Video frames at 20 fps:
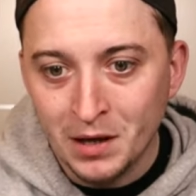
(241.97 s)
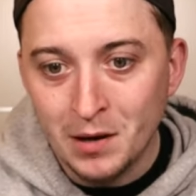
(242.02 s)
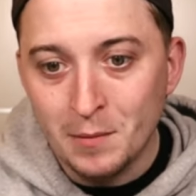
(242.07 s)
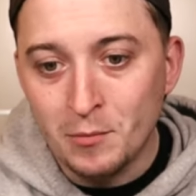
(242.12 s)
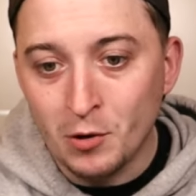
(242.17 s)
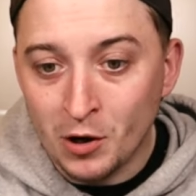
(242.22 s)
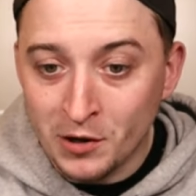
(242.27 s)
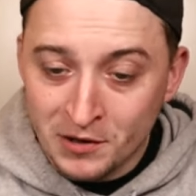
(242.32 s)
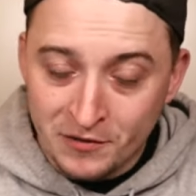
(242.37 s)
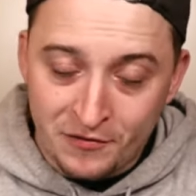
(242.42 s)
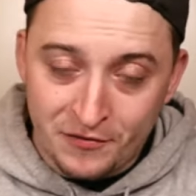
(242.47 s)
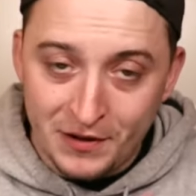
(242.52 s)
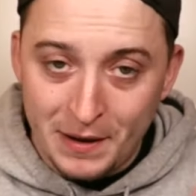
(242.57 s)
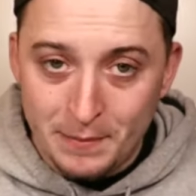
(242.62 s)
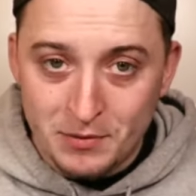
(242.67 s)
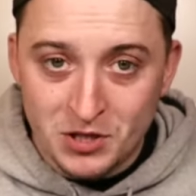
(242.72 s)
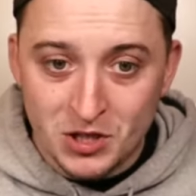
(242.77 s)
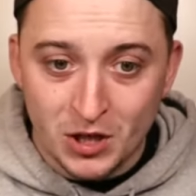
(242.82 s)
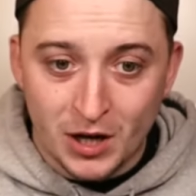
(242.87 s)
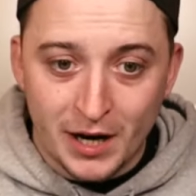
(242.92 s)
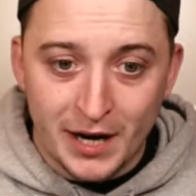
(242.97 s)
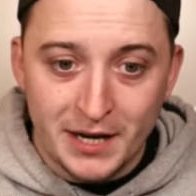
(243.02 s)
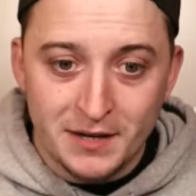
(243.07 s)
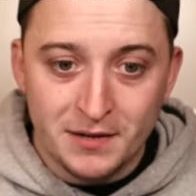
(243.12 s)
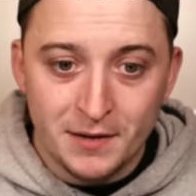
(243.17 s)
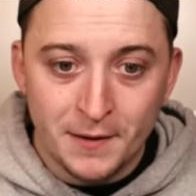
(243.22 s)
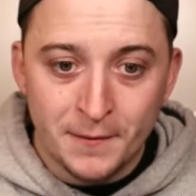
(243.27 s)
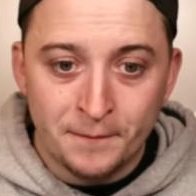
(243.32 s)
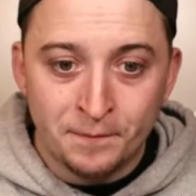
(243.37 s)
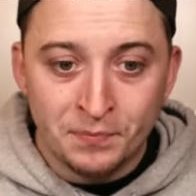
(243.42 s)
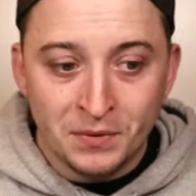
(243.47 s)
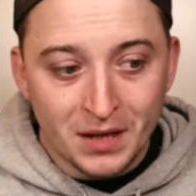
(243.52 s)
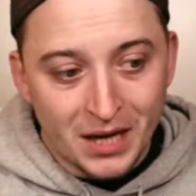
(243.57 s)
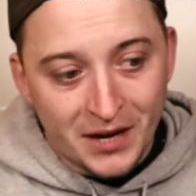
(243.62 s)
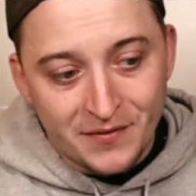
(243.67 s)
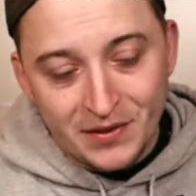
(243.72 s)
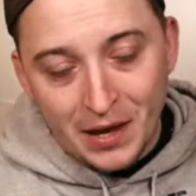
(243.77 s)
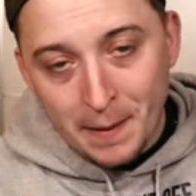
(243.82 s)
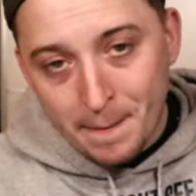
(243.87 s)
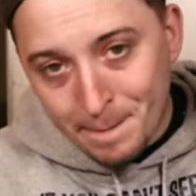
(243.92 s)
But on the flip side,
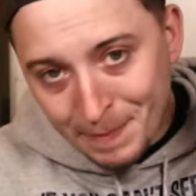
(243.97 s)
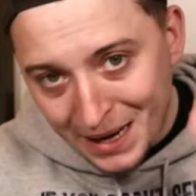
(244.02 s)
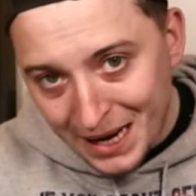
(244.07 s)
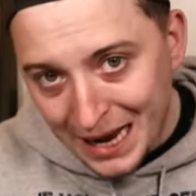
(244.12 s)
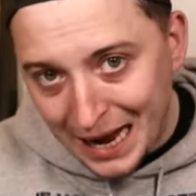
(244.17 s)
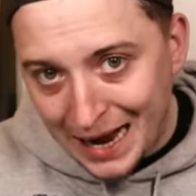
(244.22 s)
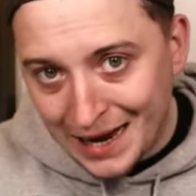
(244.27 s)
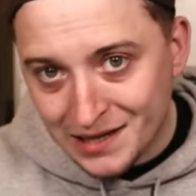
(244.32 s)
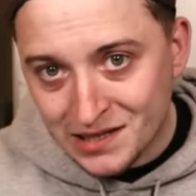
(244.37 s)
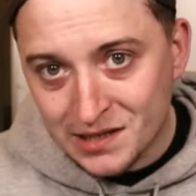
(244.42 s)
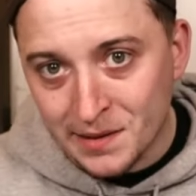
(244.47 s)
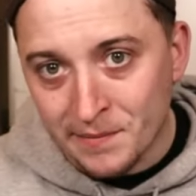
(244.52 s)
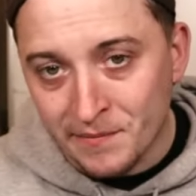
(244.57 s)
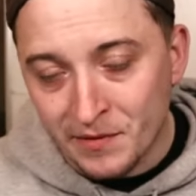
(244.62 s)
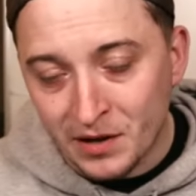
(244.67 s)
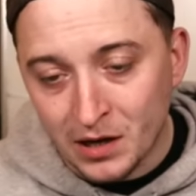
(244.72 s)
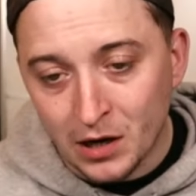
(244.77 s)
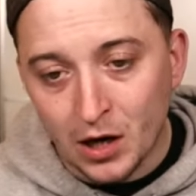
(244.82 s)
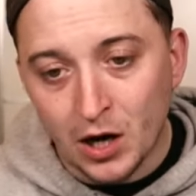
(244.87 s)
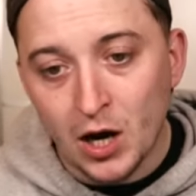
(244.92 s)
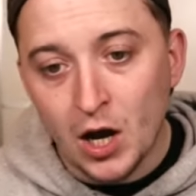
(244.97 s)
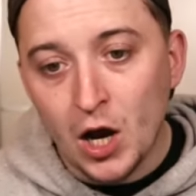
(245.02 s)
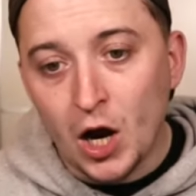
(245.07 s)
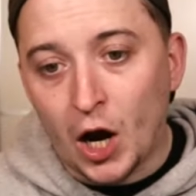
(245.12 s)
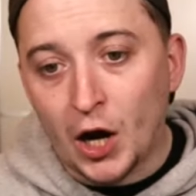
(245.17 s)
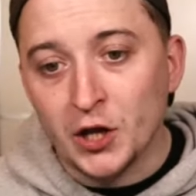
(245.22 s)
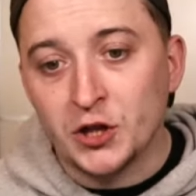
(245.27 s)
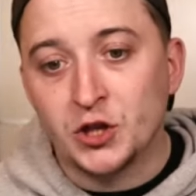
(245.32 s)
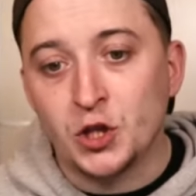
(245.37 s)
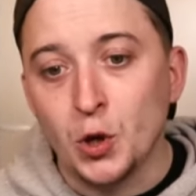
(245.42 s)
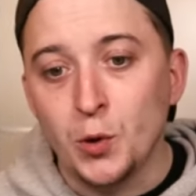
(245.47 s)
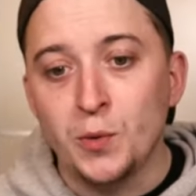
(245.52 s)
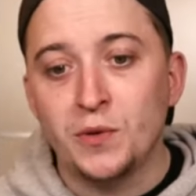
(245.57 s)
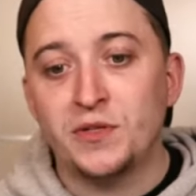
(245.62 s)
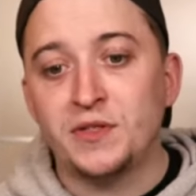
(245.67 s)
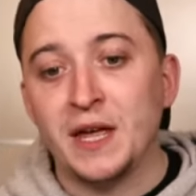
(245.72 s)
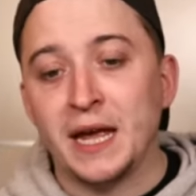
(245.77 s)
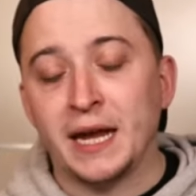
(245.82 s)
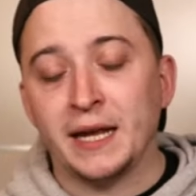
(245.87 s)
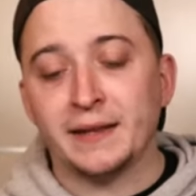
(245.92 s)
if they beat Aston Villa, I do
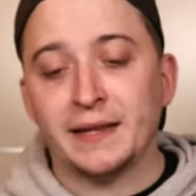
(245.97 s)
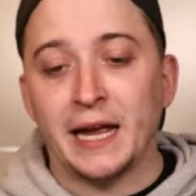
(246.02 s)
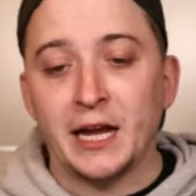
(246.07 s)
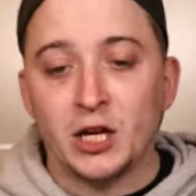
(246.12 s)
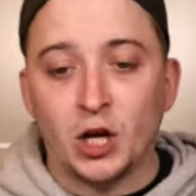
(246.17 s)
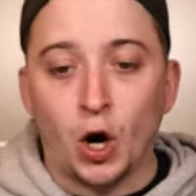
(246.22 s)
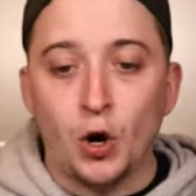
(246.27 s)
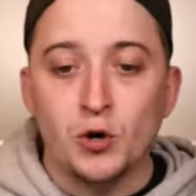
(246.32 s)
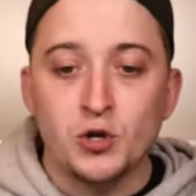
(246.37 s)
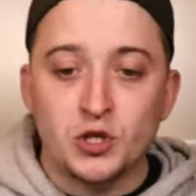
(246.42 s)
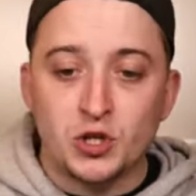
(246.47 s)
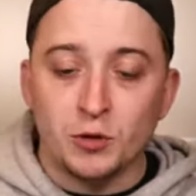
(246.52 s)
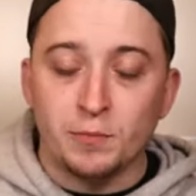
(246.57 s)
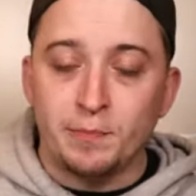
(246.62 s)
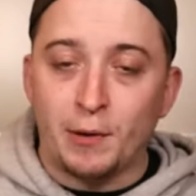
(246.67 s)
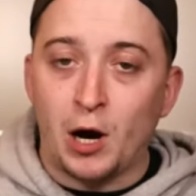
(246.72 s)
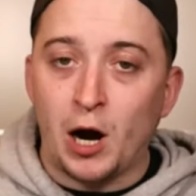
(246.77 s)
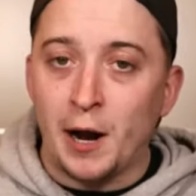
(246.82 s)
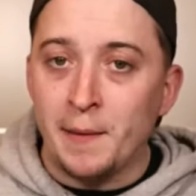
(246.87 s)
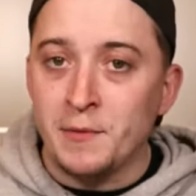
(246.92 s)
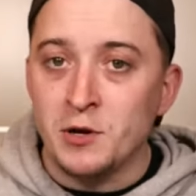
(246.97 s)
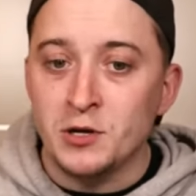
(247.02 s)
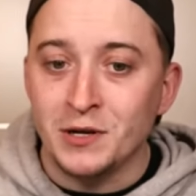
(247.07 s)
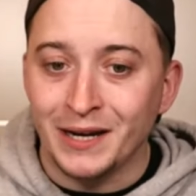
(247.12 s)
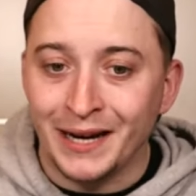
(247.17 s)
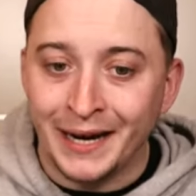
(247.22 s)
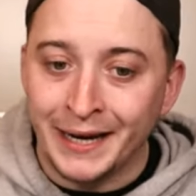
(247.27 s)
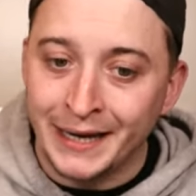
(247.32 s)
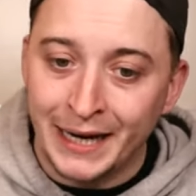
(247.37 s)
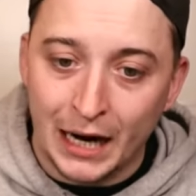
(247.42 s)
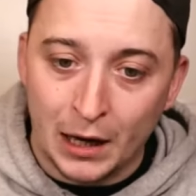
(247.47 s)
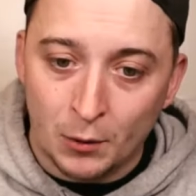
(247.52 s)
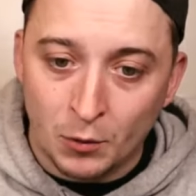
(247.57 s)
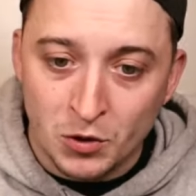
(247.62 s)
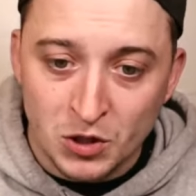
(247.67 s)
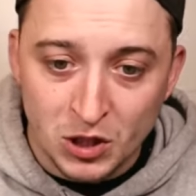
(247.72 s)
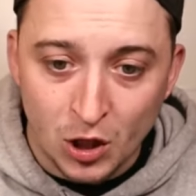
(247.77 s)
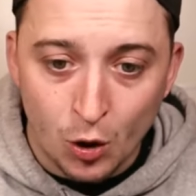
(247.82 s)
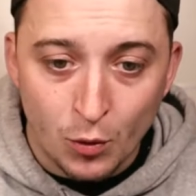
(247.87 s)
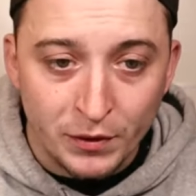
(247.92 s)
think they go to Bayern Munich and get a
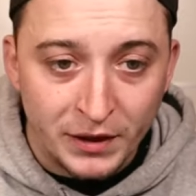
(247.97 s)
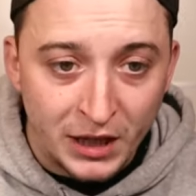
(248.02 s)
result.